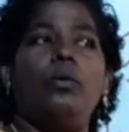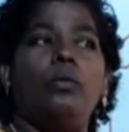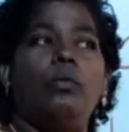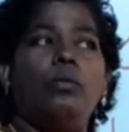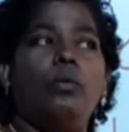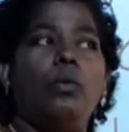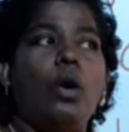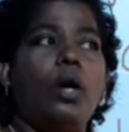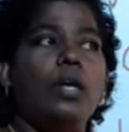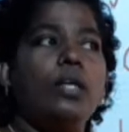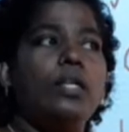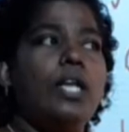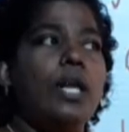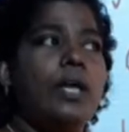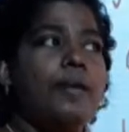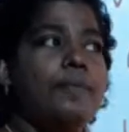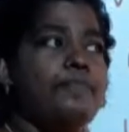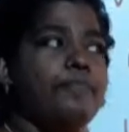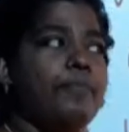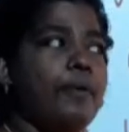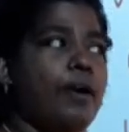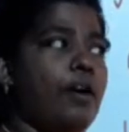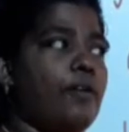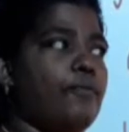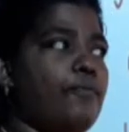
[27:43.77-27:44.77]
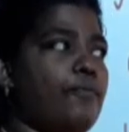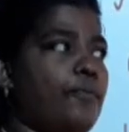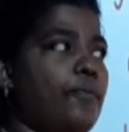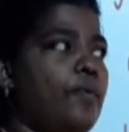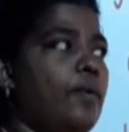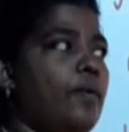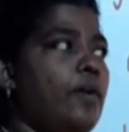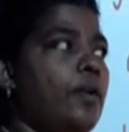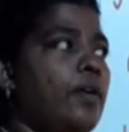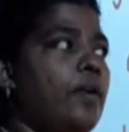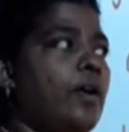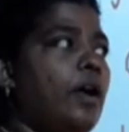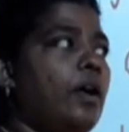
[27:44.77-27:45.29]
what type
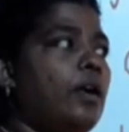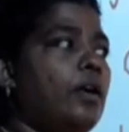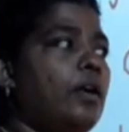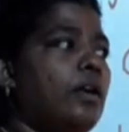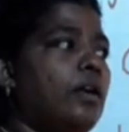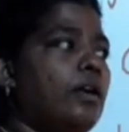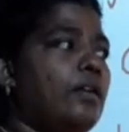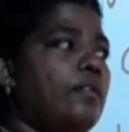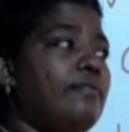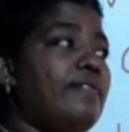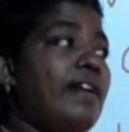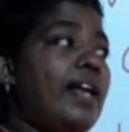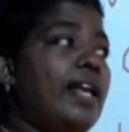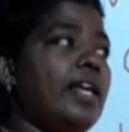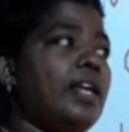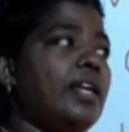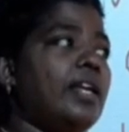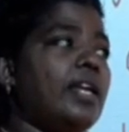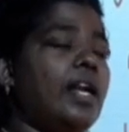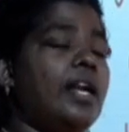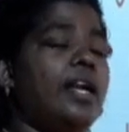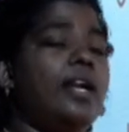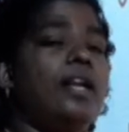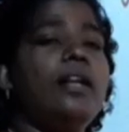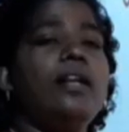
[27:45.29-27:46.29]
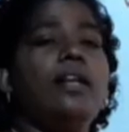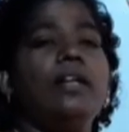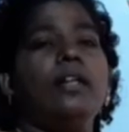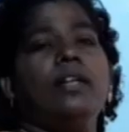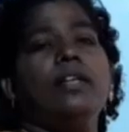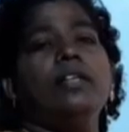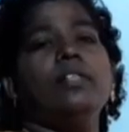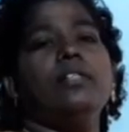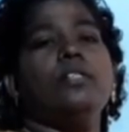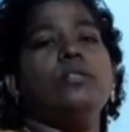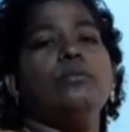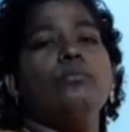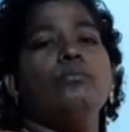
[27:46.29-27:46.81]
of vehicle
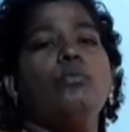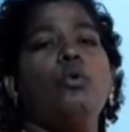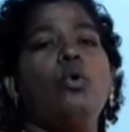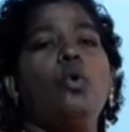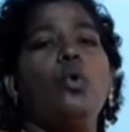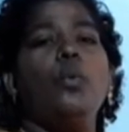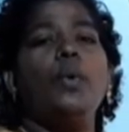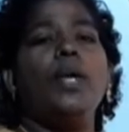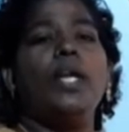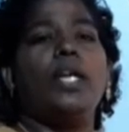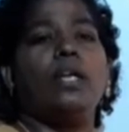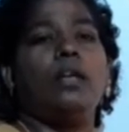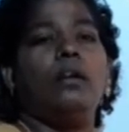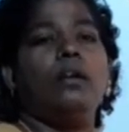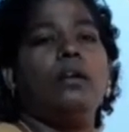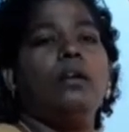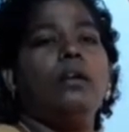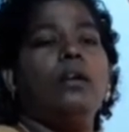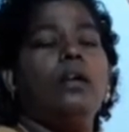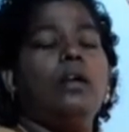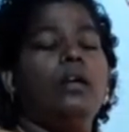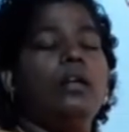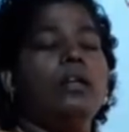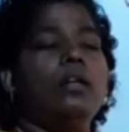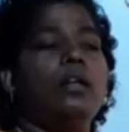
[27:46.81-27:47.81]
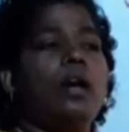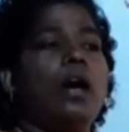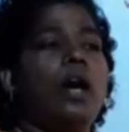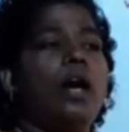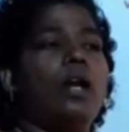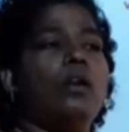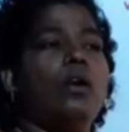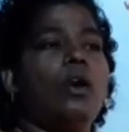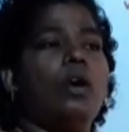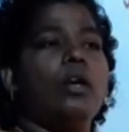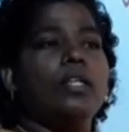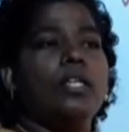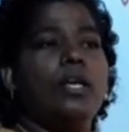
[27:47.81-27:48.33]
is moving in
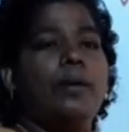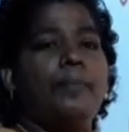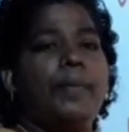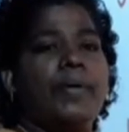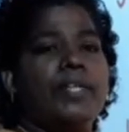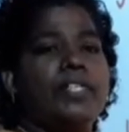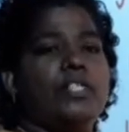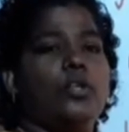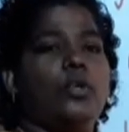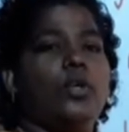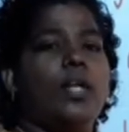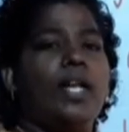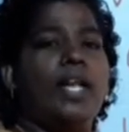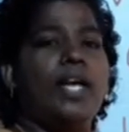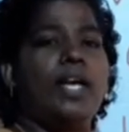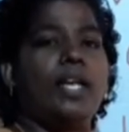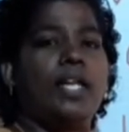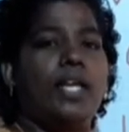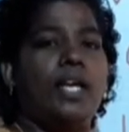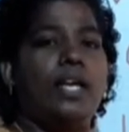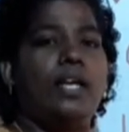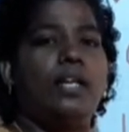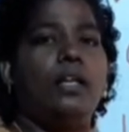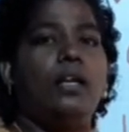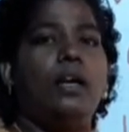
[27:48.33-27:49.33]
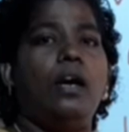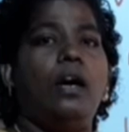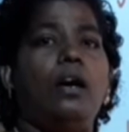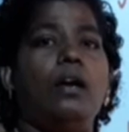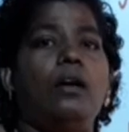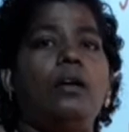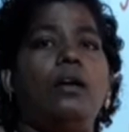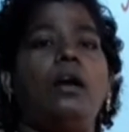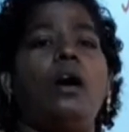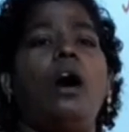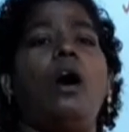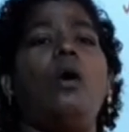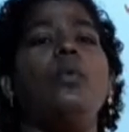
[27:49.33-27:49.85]
along the particular area,
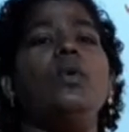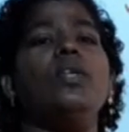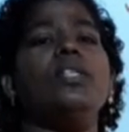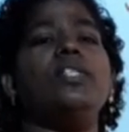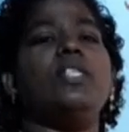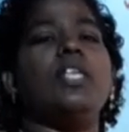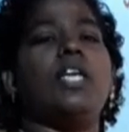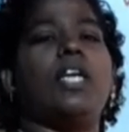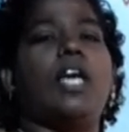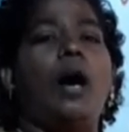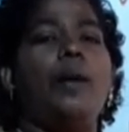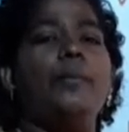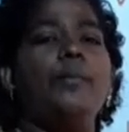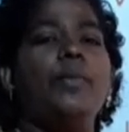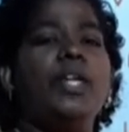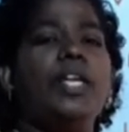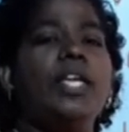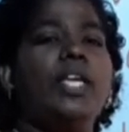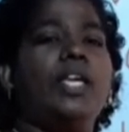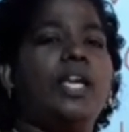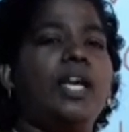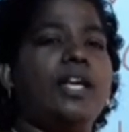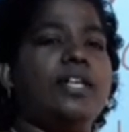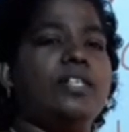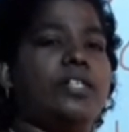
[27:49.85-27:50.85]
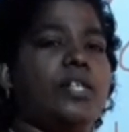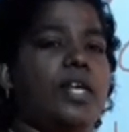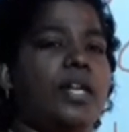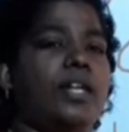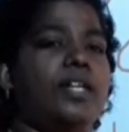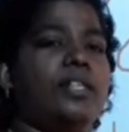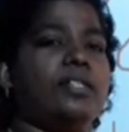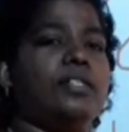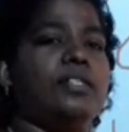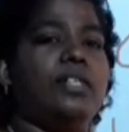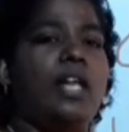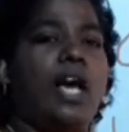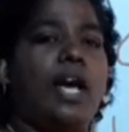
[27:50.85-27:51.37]
how is the communication
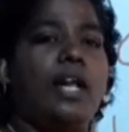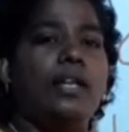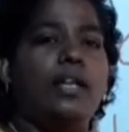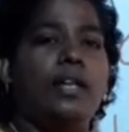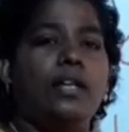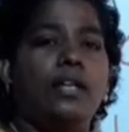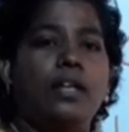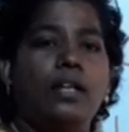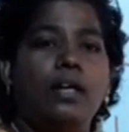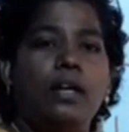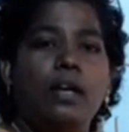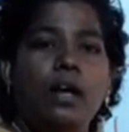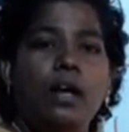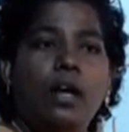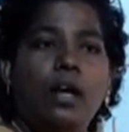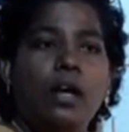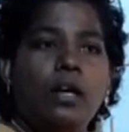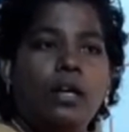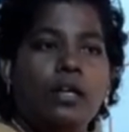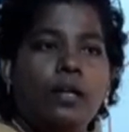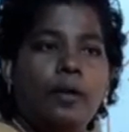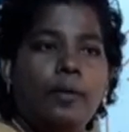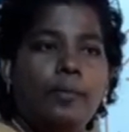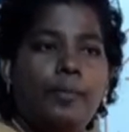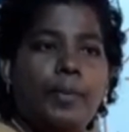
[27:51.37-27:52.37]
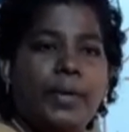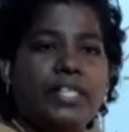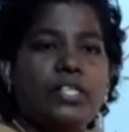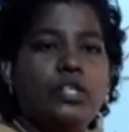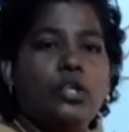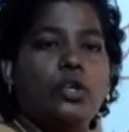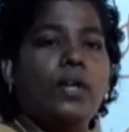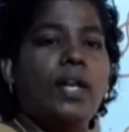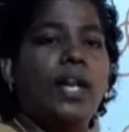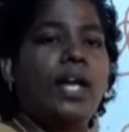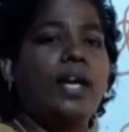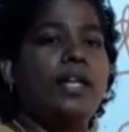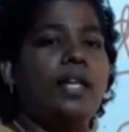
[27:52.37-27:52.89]
is done in a
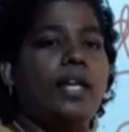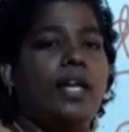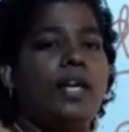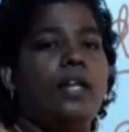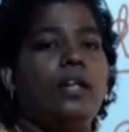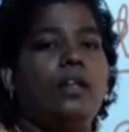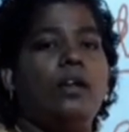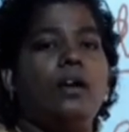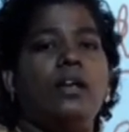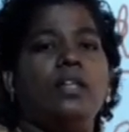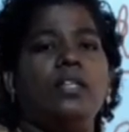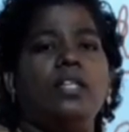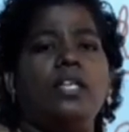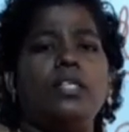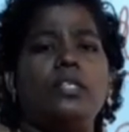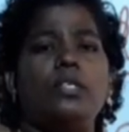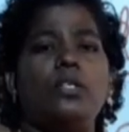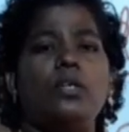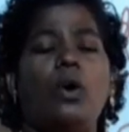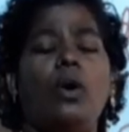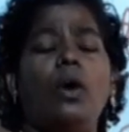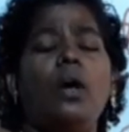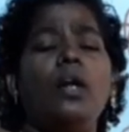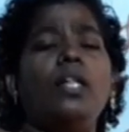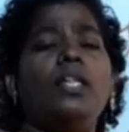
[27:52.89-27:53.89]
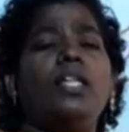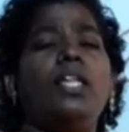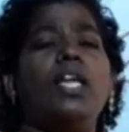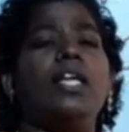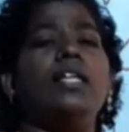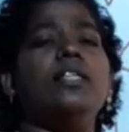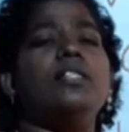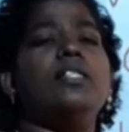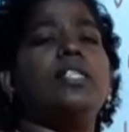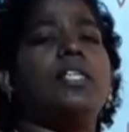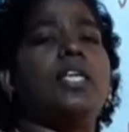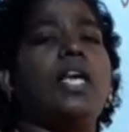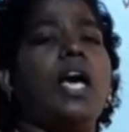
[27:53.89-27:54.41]
particular area. These all
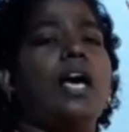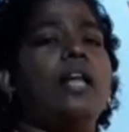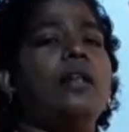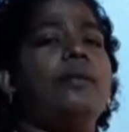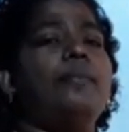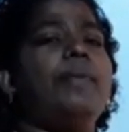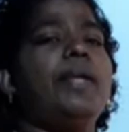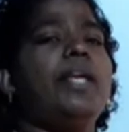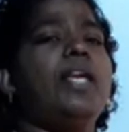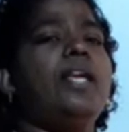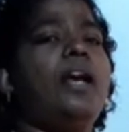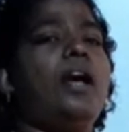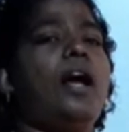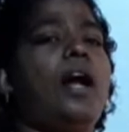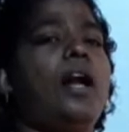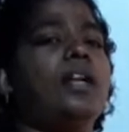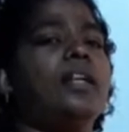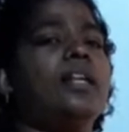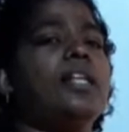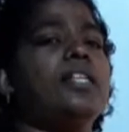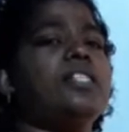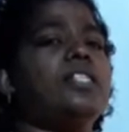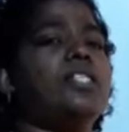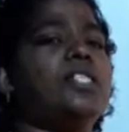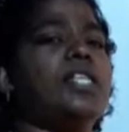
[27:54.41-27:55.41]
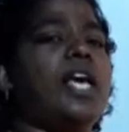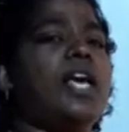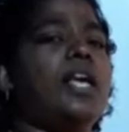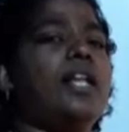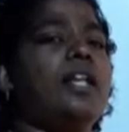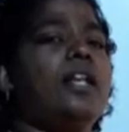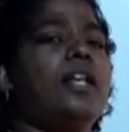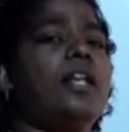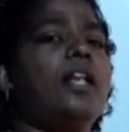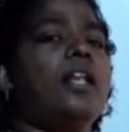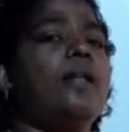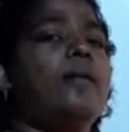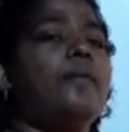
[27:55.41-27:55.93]
things can be
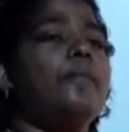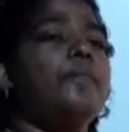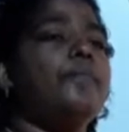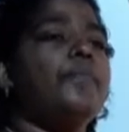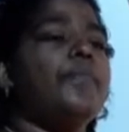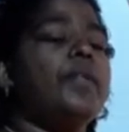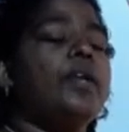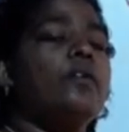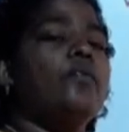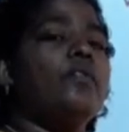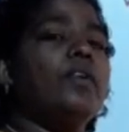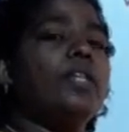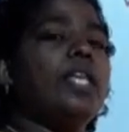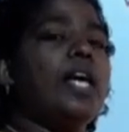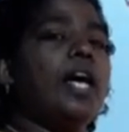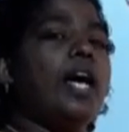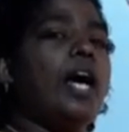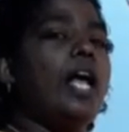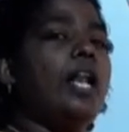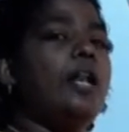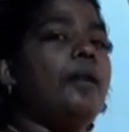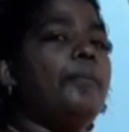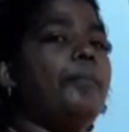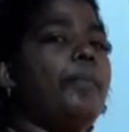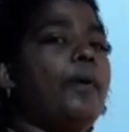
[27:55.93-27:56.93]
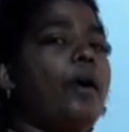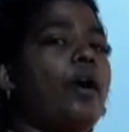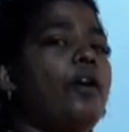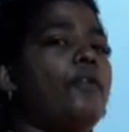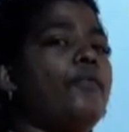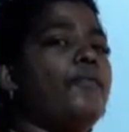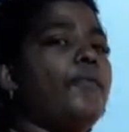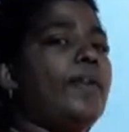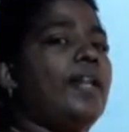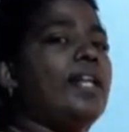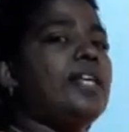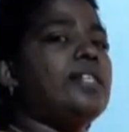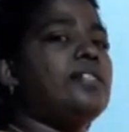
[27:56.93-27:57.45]
understood with the help
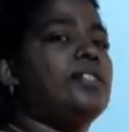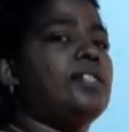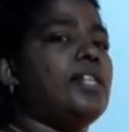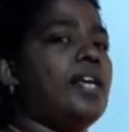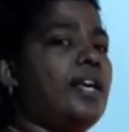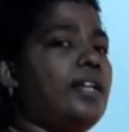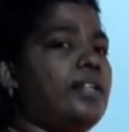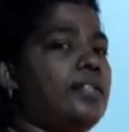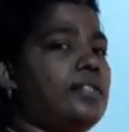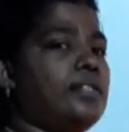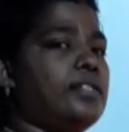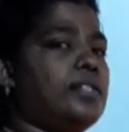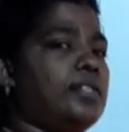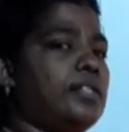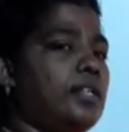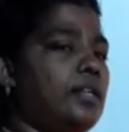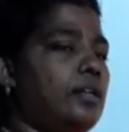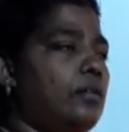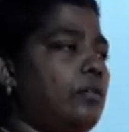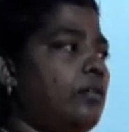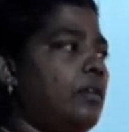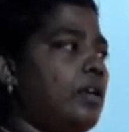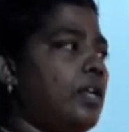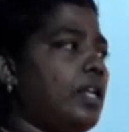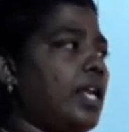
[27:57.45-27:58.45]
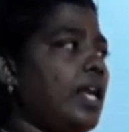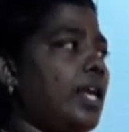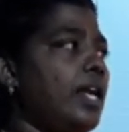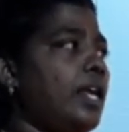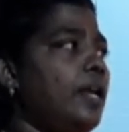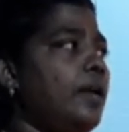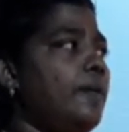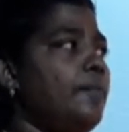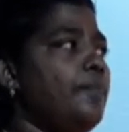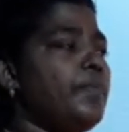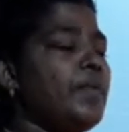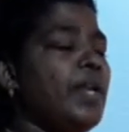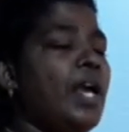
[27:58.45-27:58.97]
of legends.
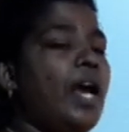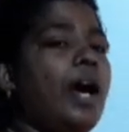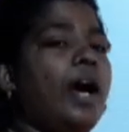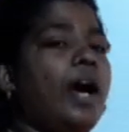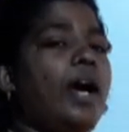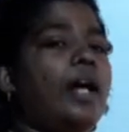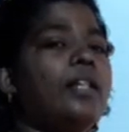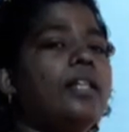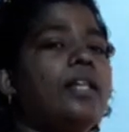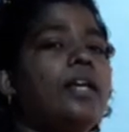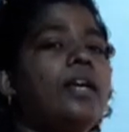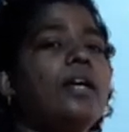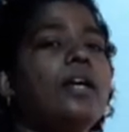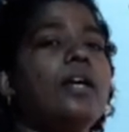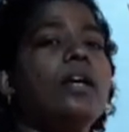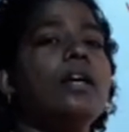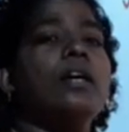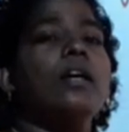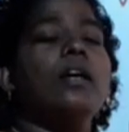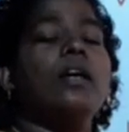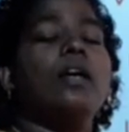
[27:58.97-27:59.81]
Okay, and the